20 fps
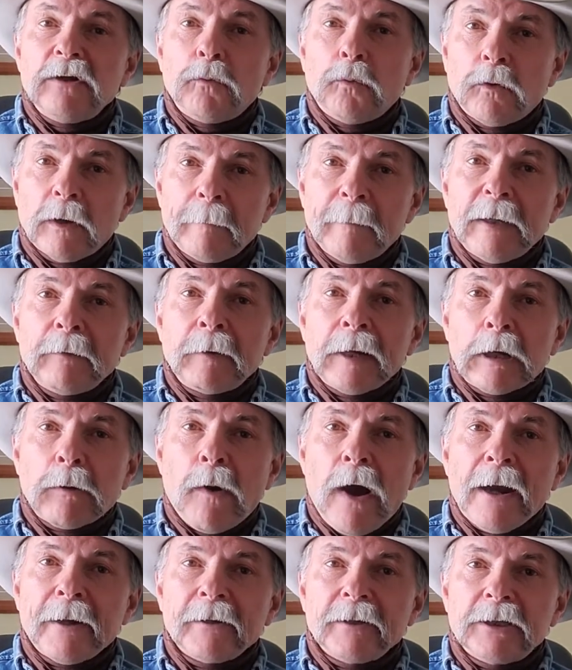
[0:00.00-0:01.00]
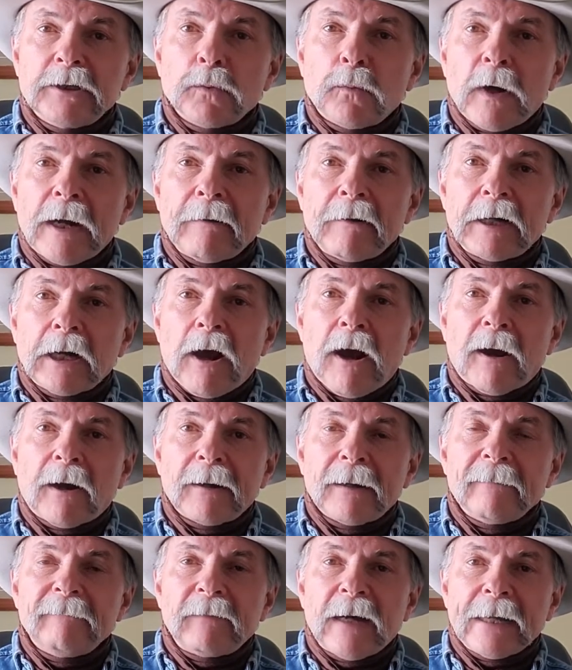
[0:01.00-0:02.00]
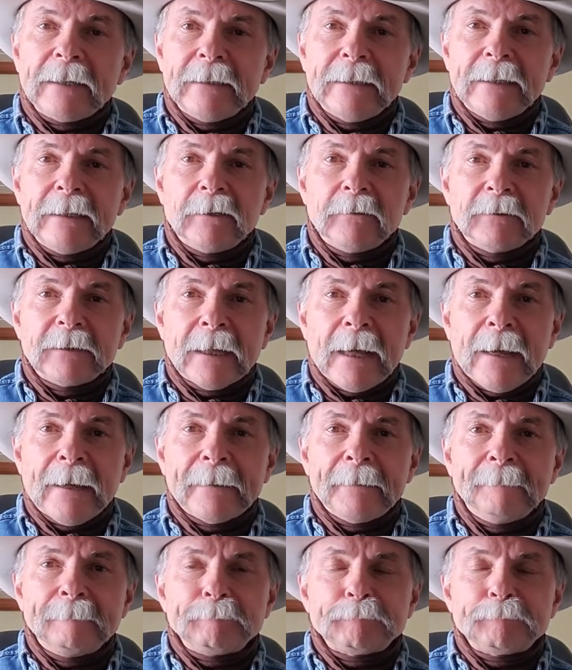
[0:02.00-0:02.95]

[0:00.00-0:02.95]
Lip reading: would be required to wear an RFID ear tag.